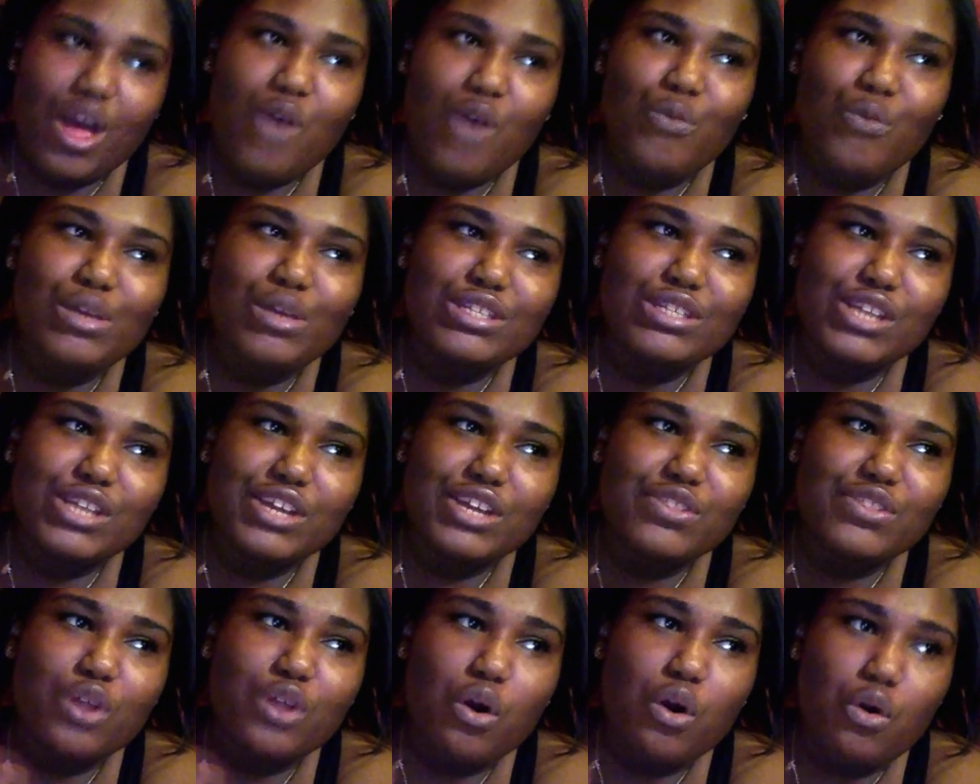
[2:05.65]
We took
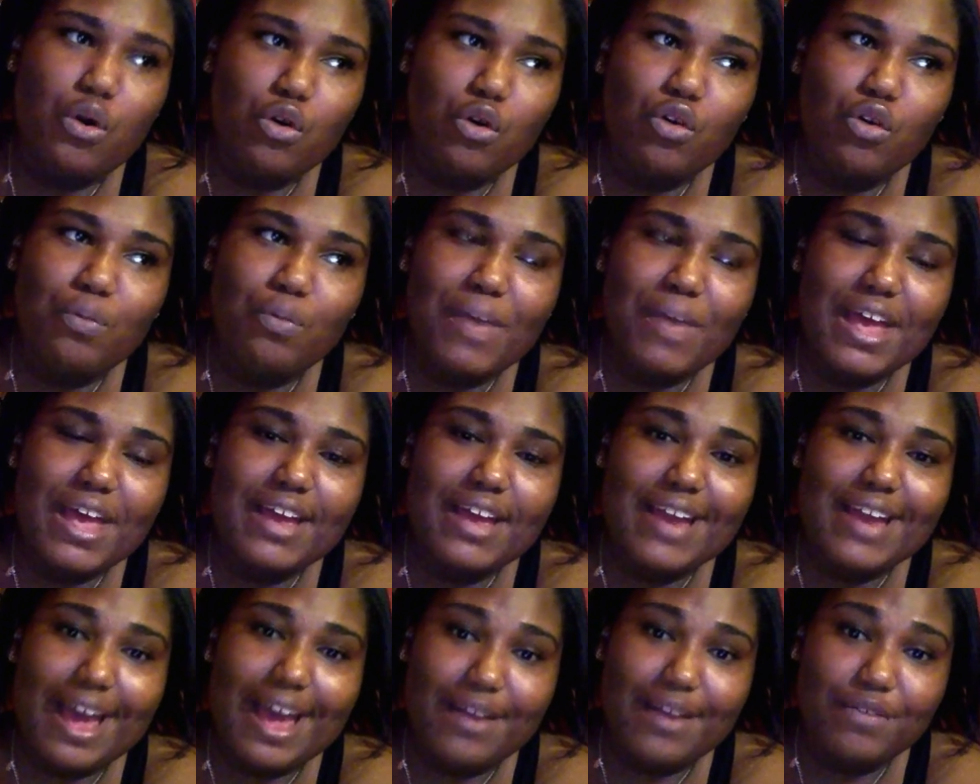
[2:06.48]
the whole
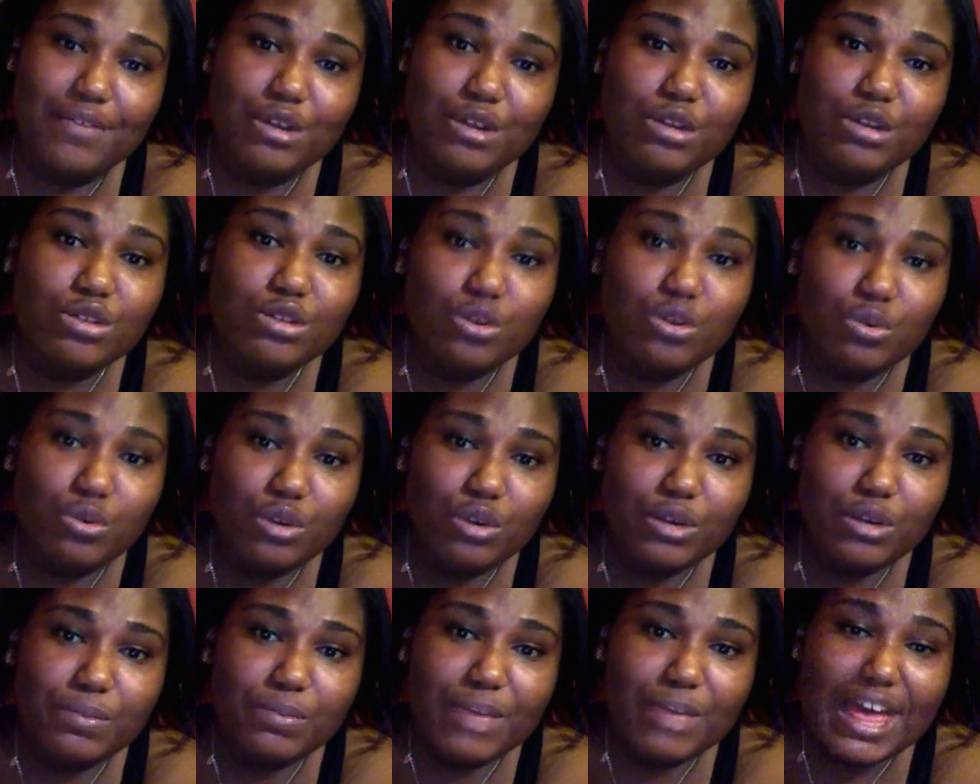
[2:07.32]
bed out of her
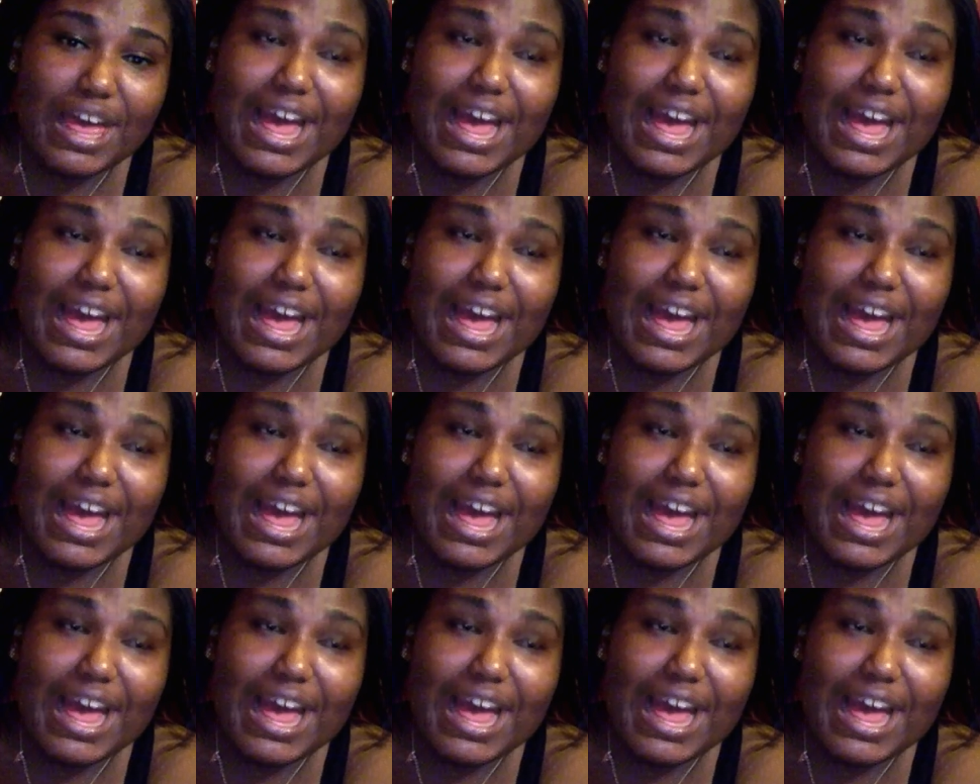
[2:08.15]
dorm